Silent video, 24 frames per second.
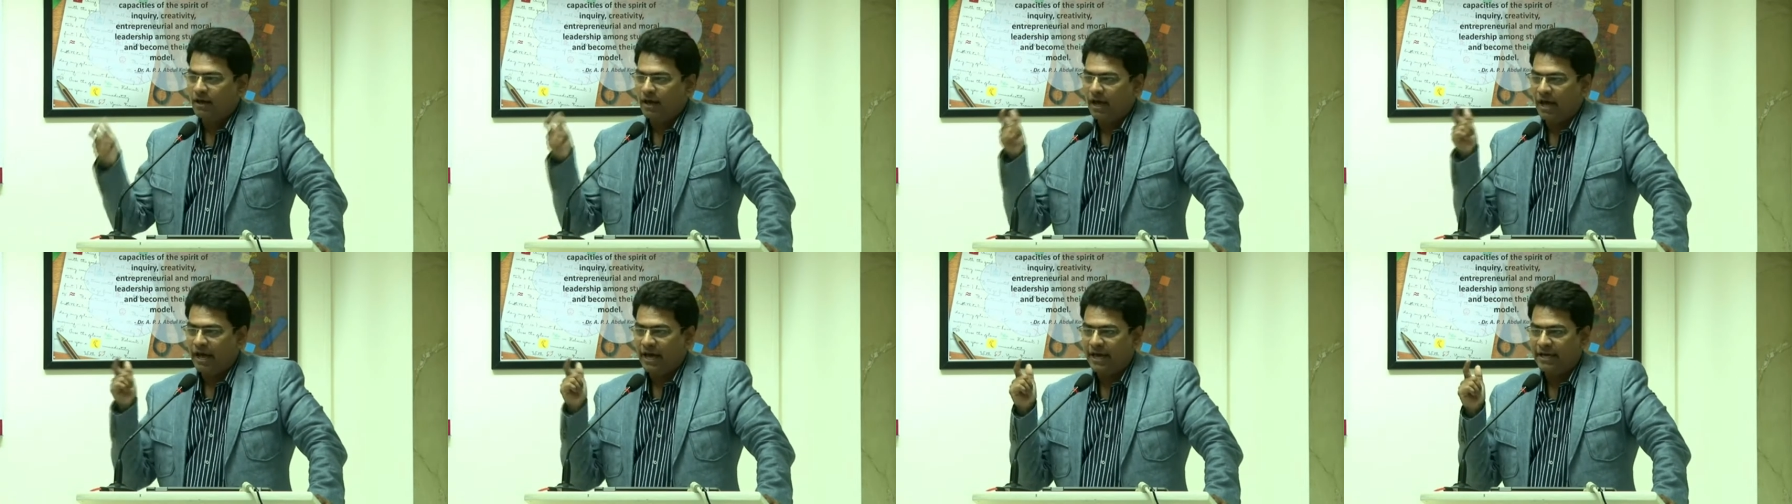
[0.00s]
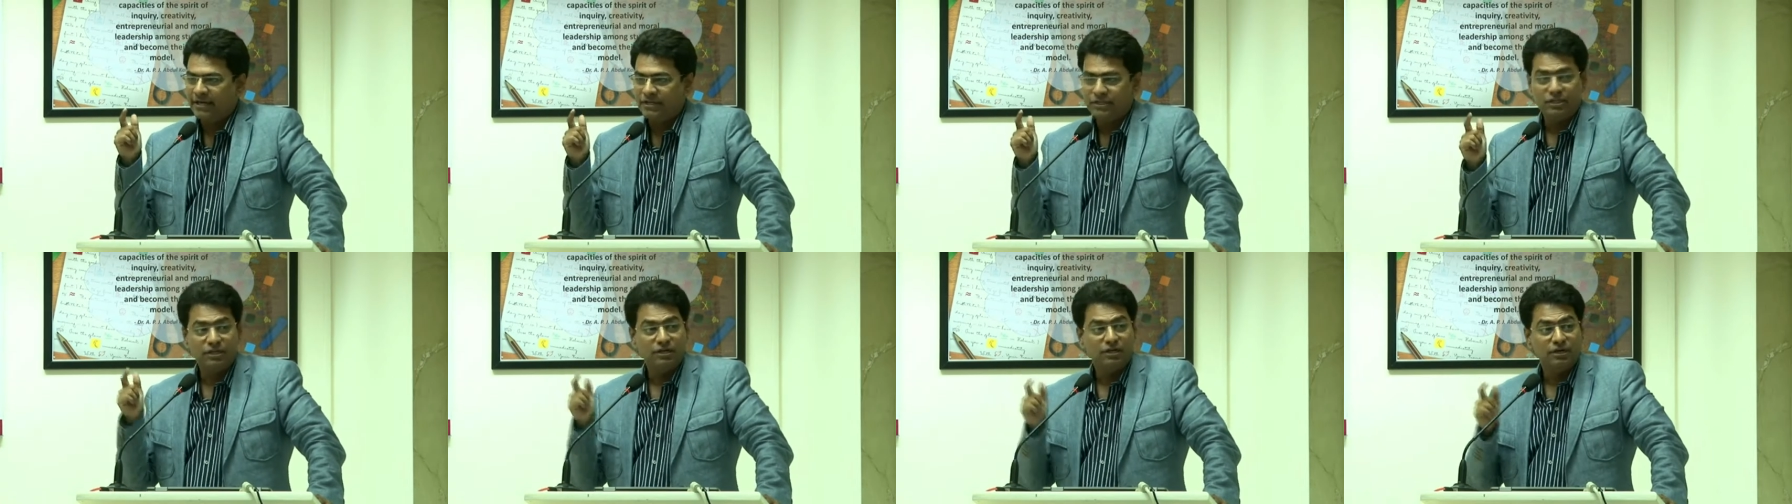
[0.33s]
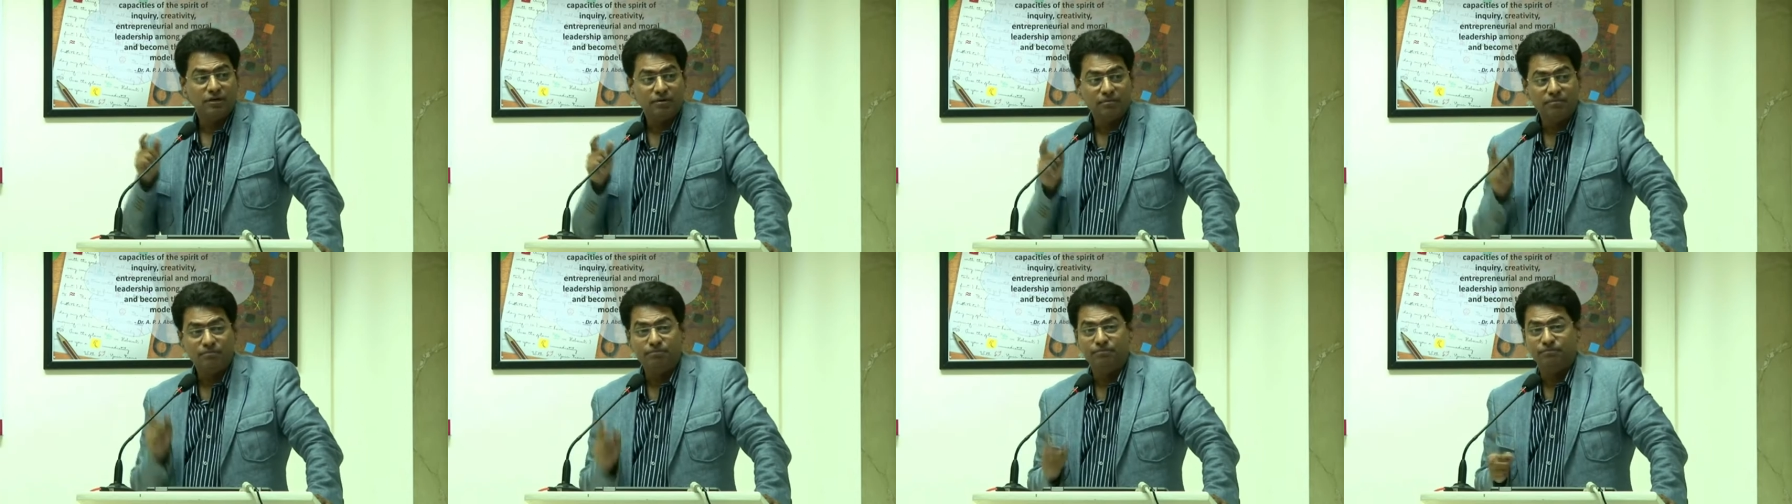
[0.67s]
And
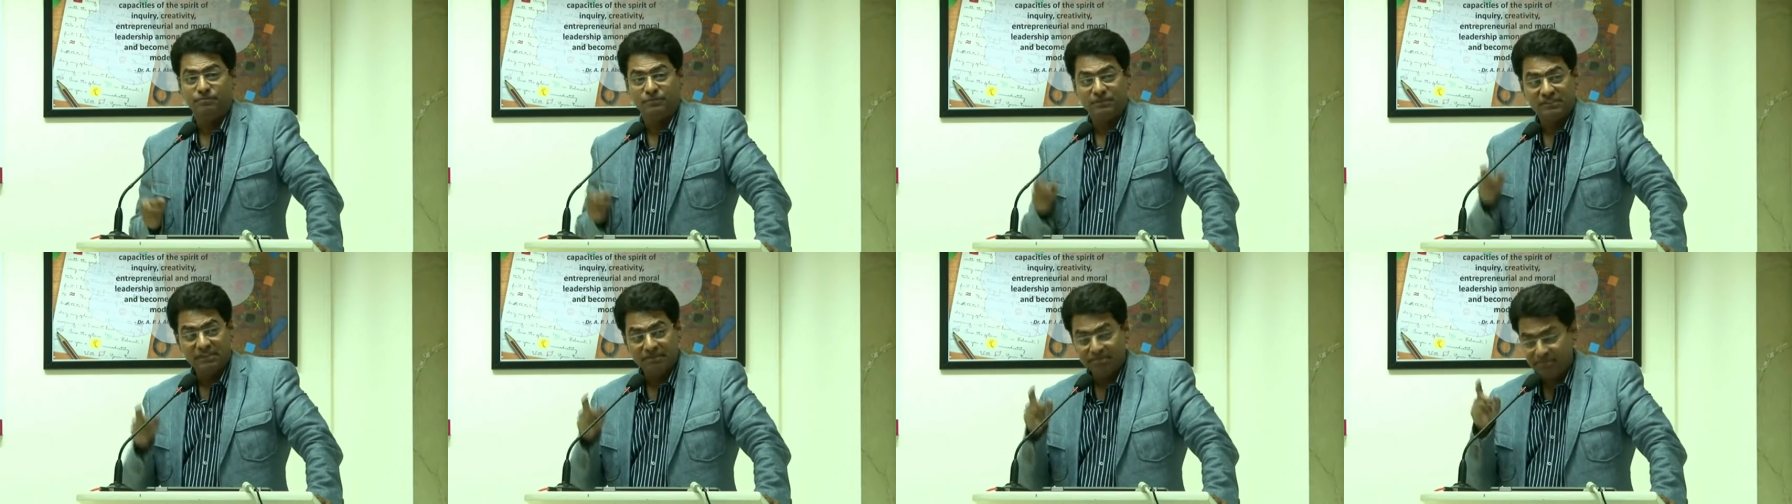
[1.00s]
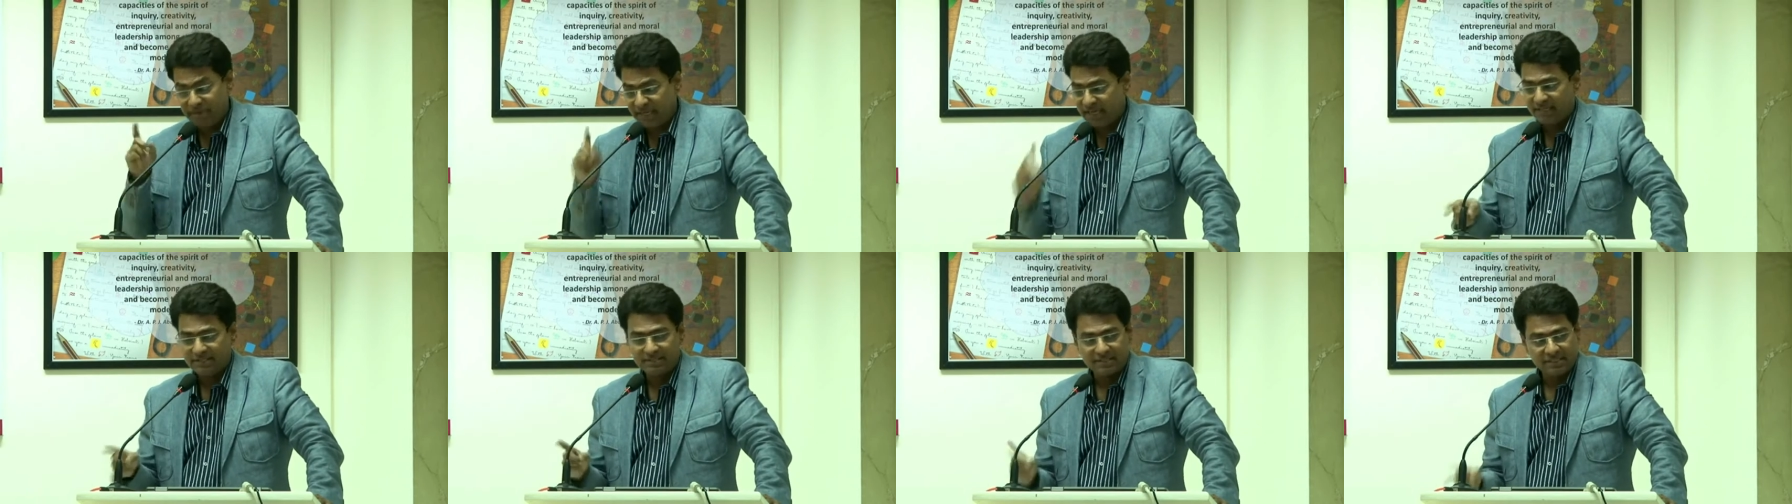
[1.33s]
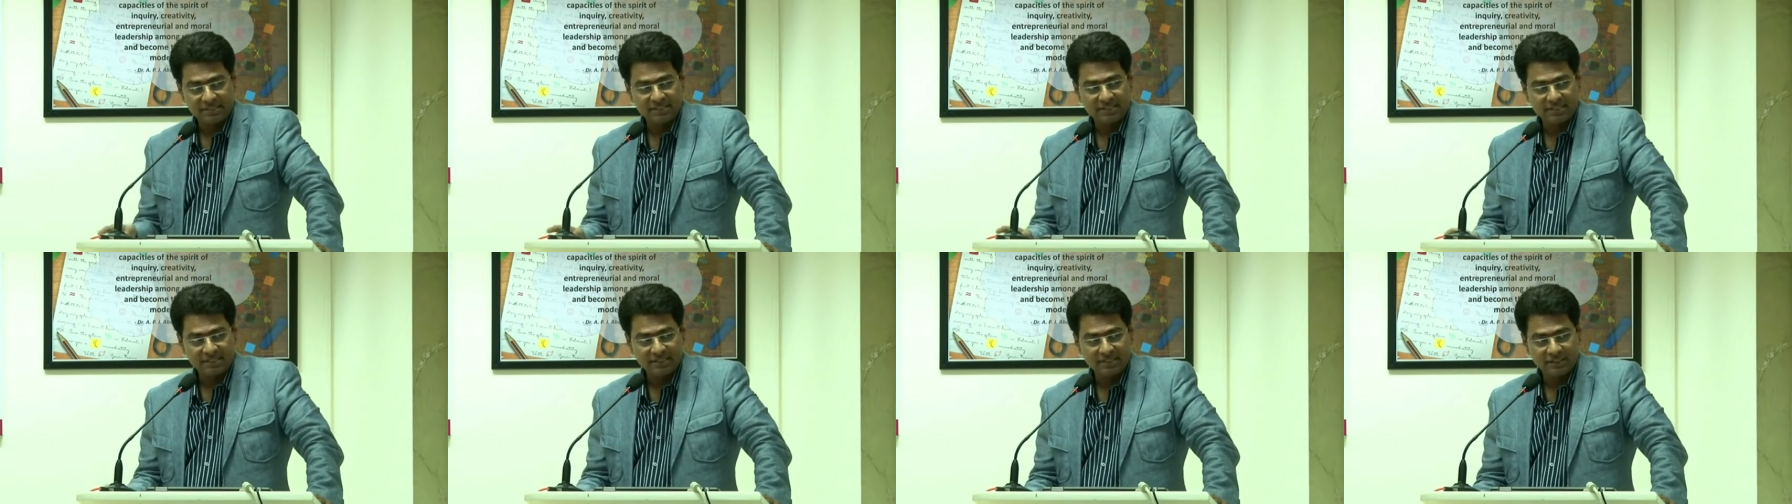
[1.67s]
uh, the biggest
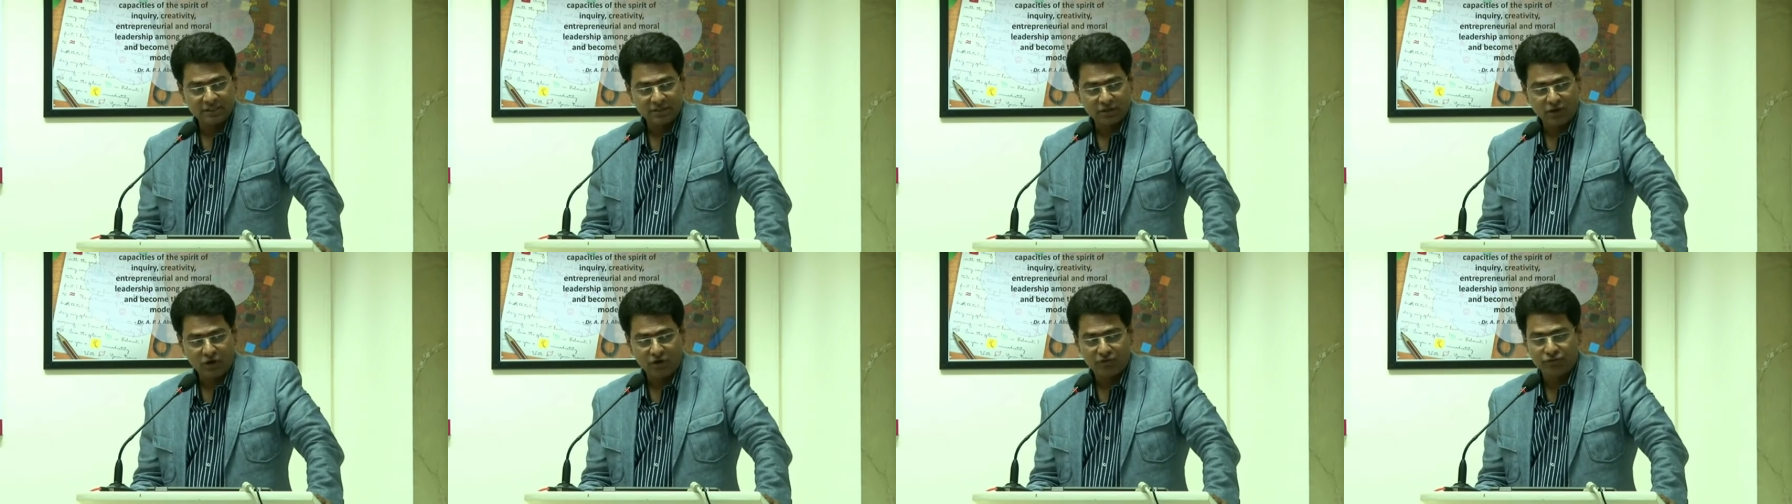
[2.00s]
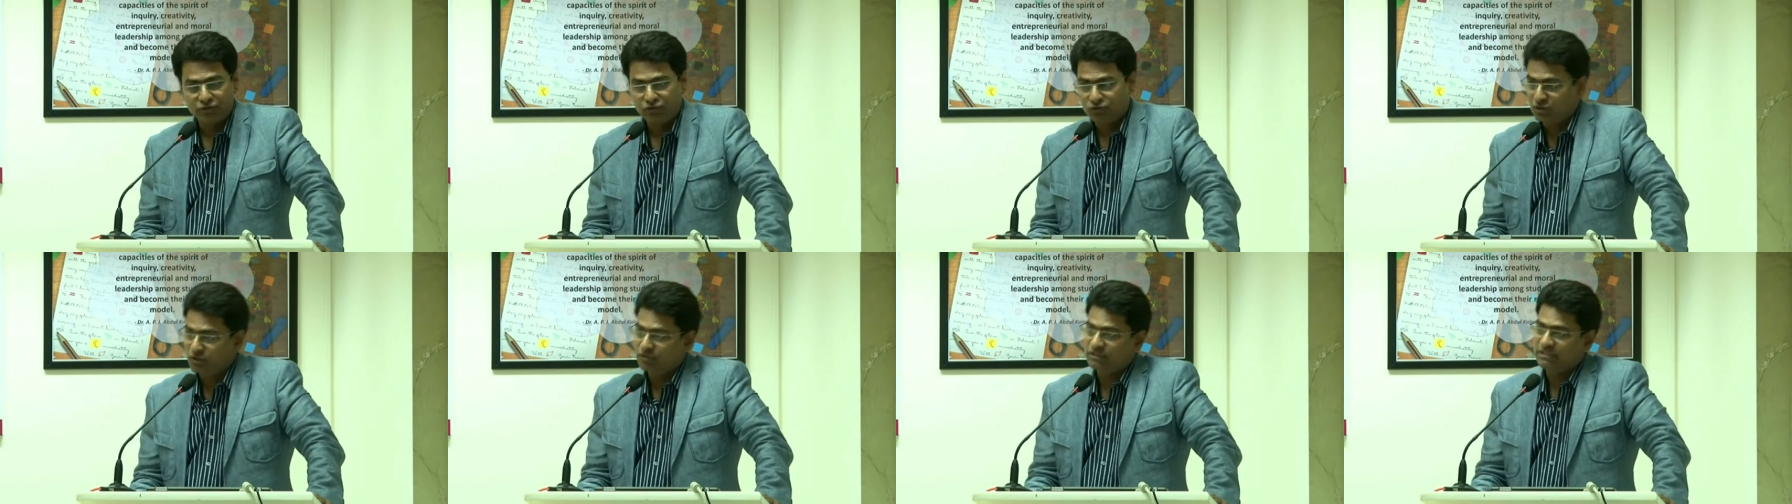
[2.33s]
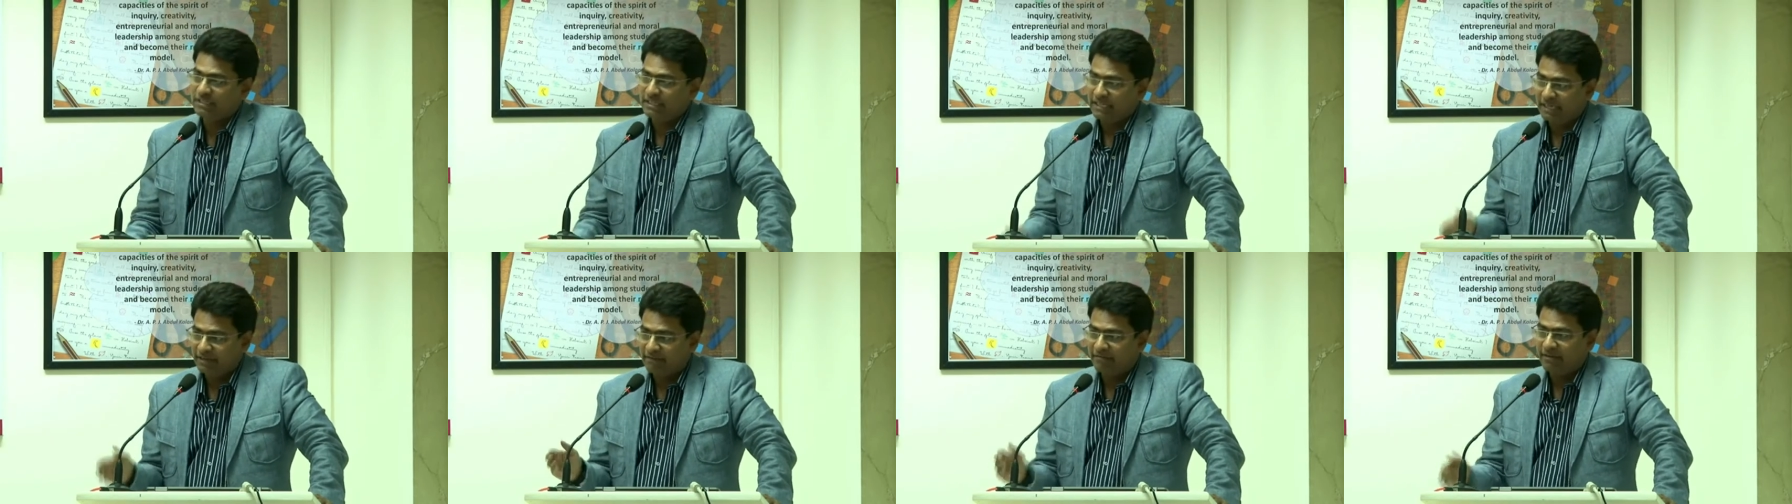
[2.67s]
incident of
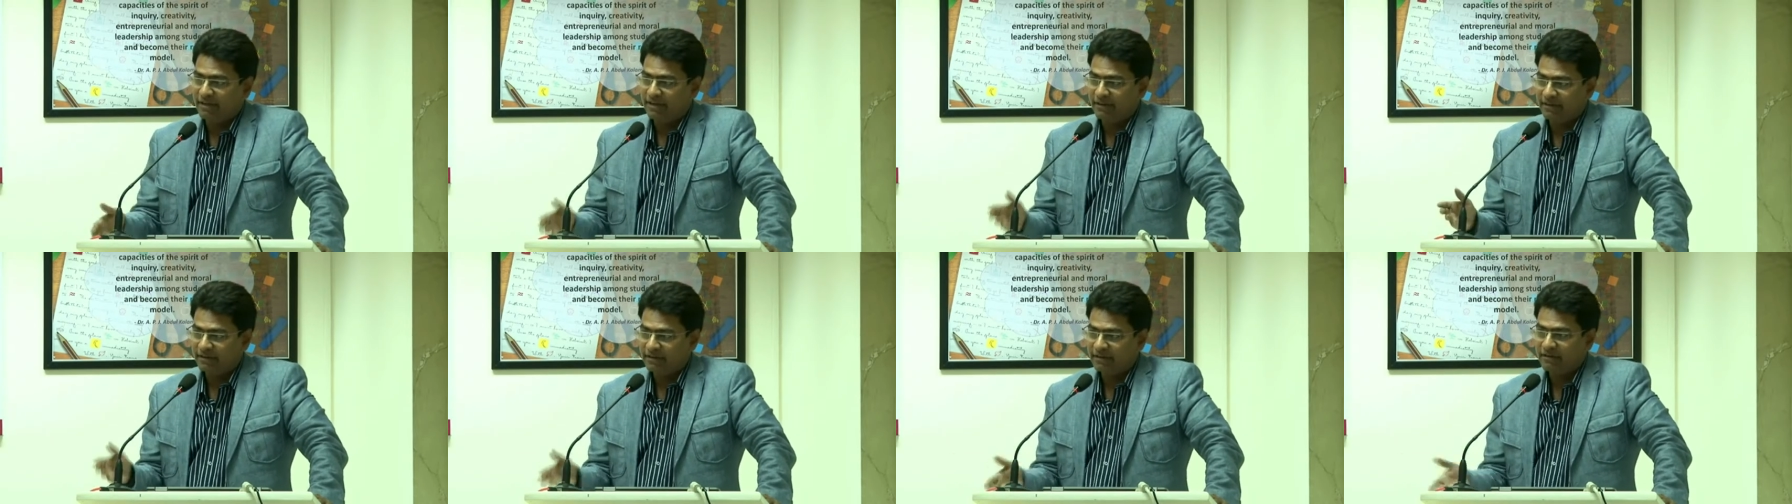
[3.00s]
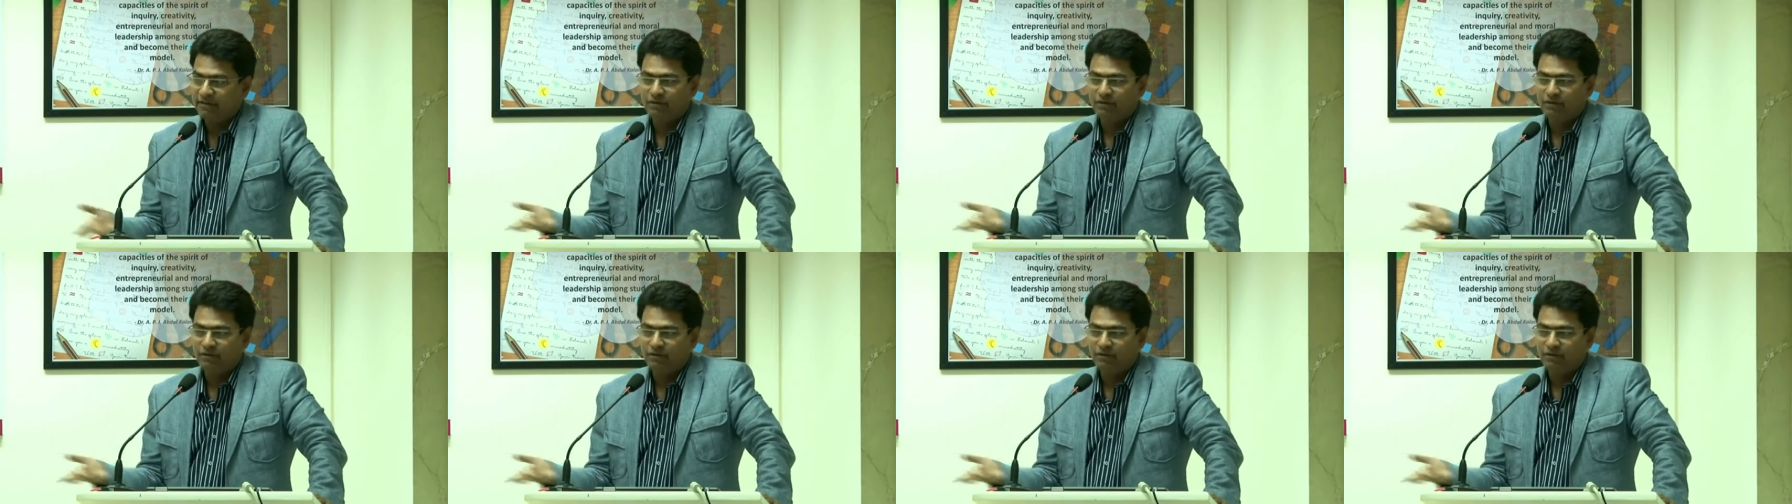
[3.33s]
2011